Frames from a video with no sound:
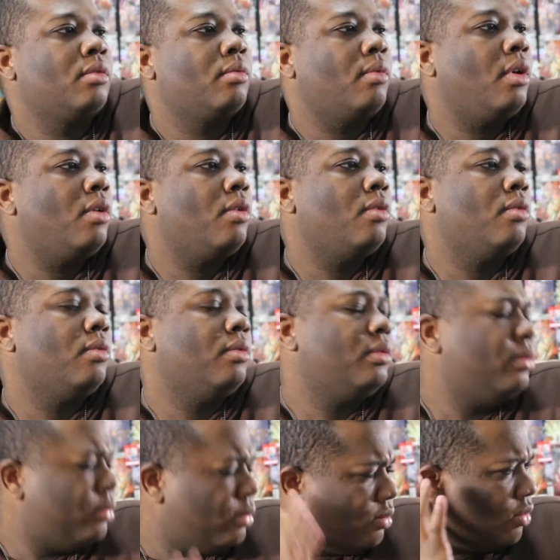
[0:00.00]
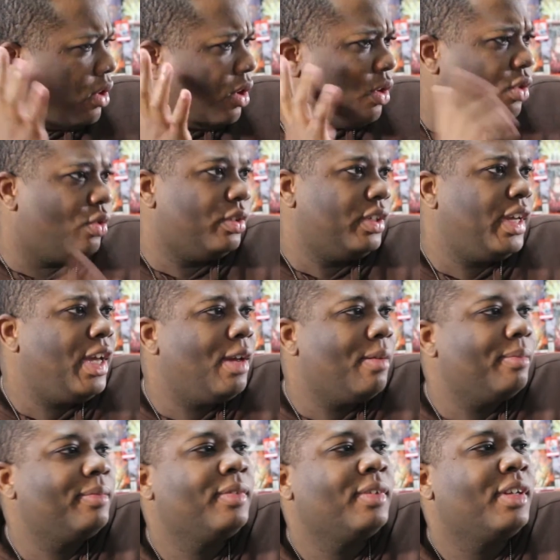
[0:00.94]
Oh, oh,
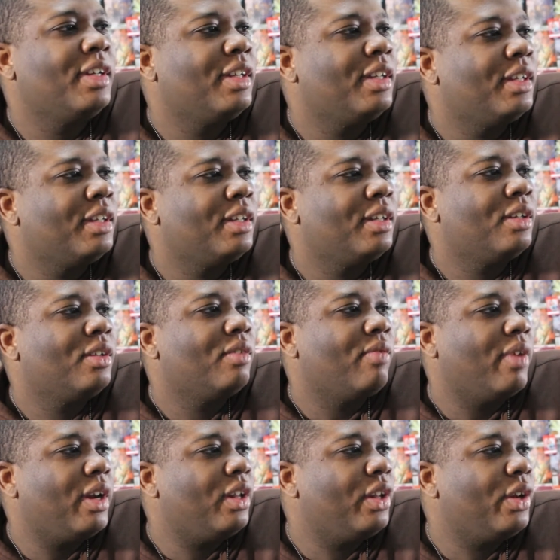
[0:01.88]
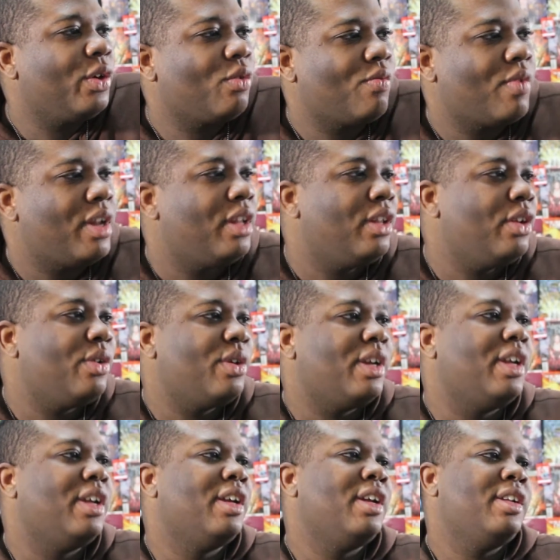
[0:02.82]
damn! Red alert! Red alert!
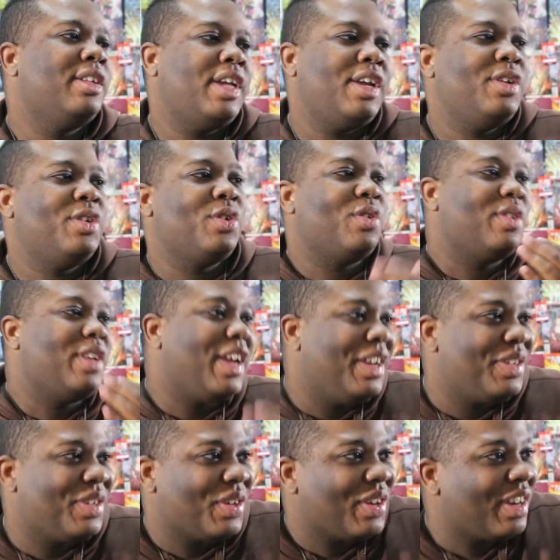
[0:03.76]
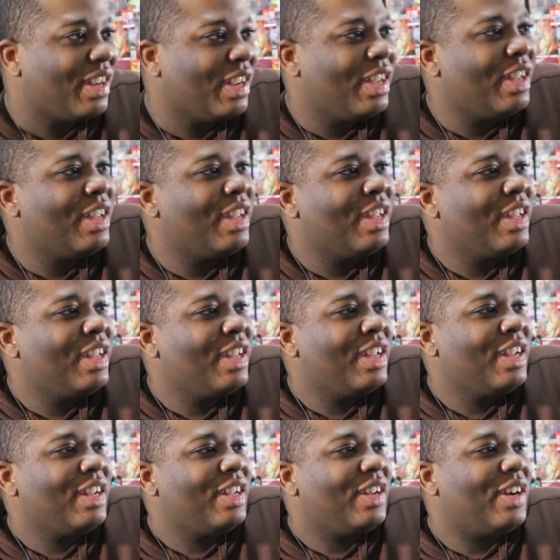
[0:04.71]
Danger! Danger!
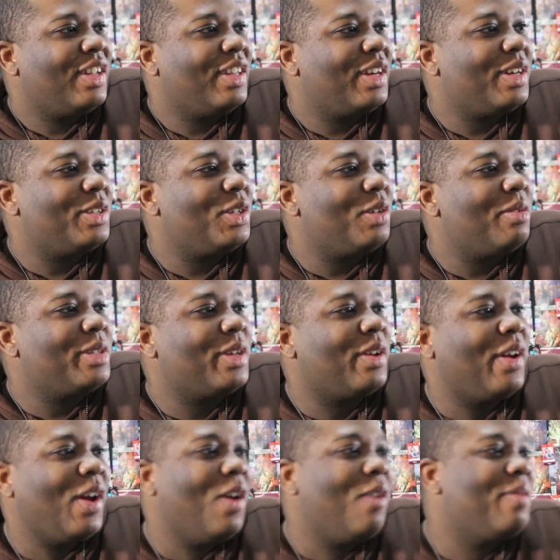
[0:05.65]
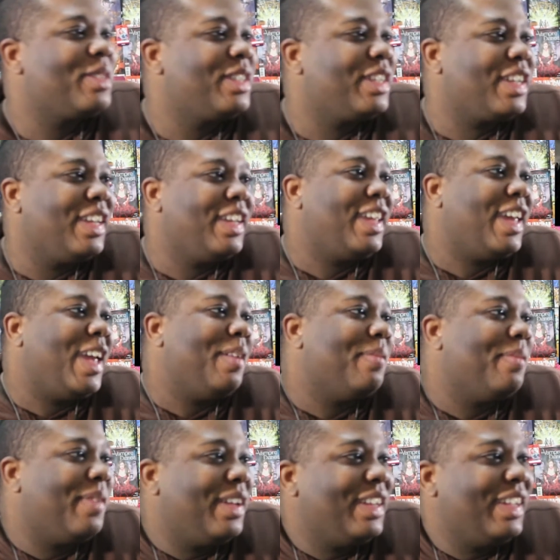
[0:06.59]
Look at you with your Elvis looking cape,
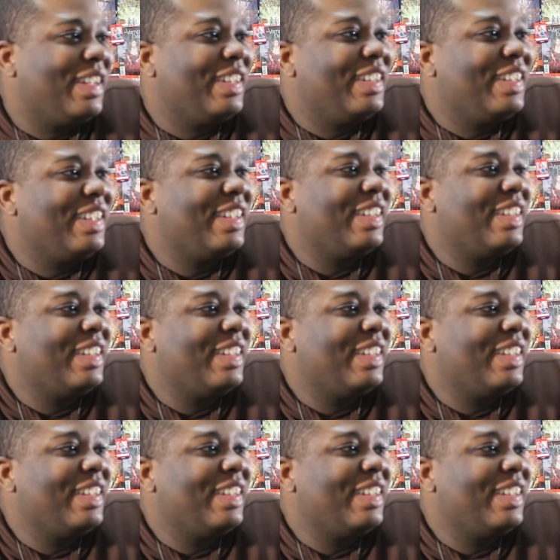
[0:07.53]
nigga.